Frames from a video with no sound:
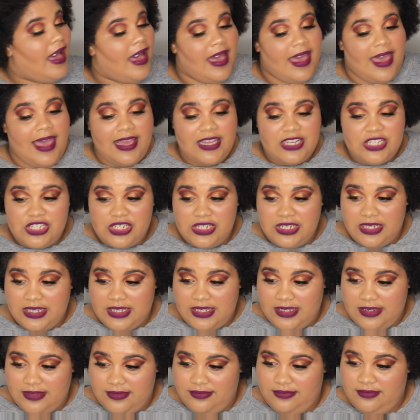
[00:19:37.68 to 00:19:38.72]

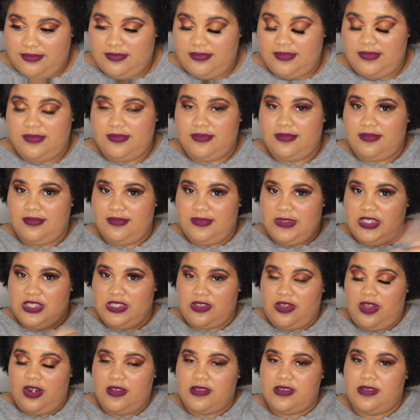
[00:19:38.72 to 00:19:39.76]
actually
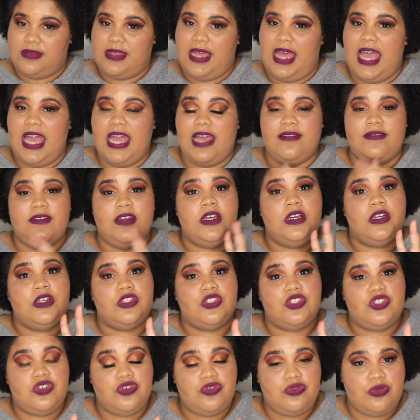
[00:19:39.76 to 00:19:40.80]
started something. I have
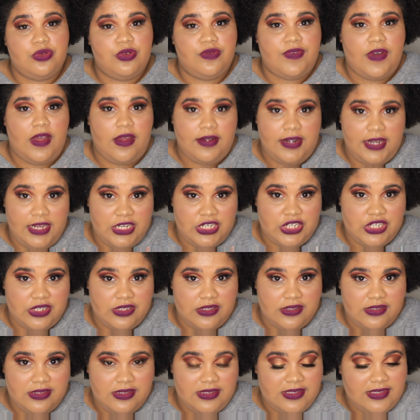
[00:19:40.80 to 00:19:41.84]
two new
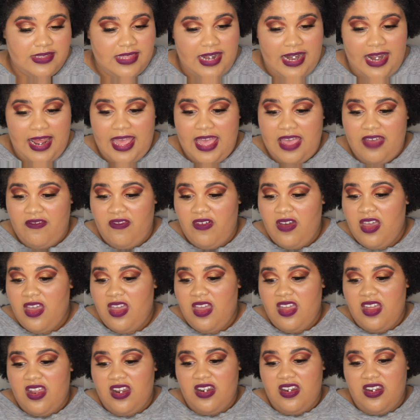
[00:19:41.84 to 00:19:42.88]
foundations that I have
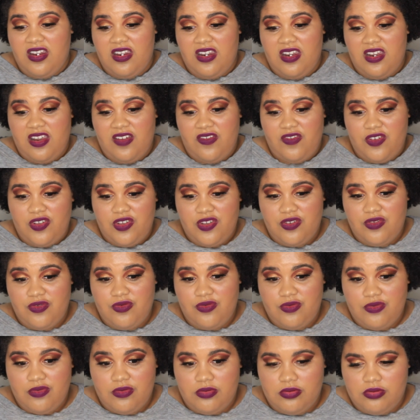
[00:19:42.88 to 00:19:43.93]
never
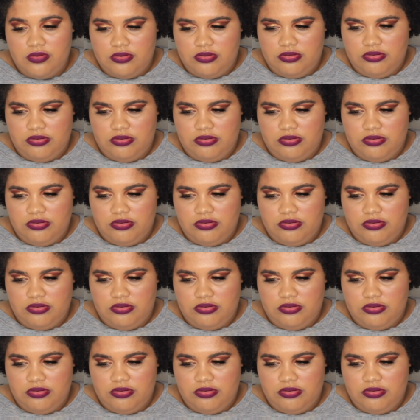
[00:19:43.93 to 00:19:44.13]
used.